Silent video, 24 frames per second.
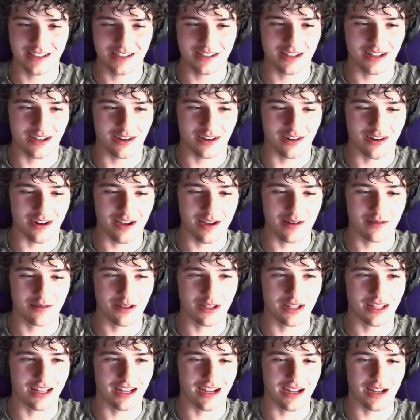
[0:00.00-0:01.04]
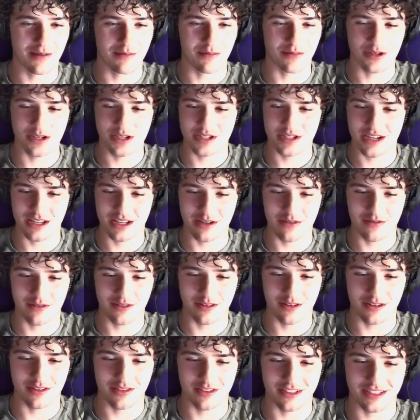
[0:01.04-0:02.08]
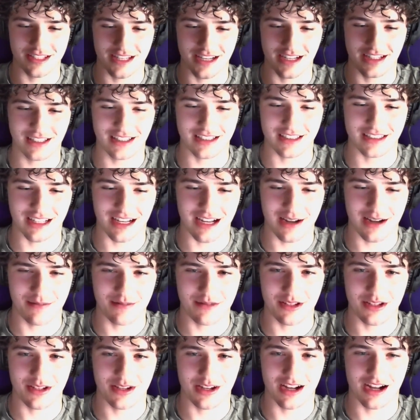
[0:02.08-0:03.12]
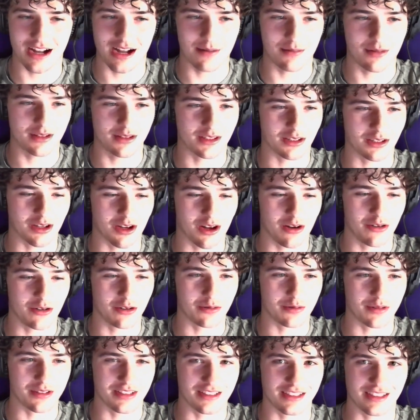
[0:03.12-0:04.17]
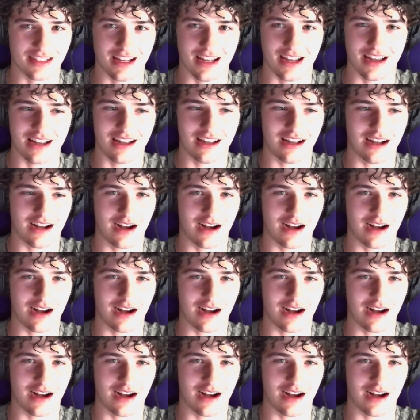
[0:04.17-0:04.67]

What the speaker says: All right. Well, I appreciate you for taking the time to hop on the call with me today.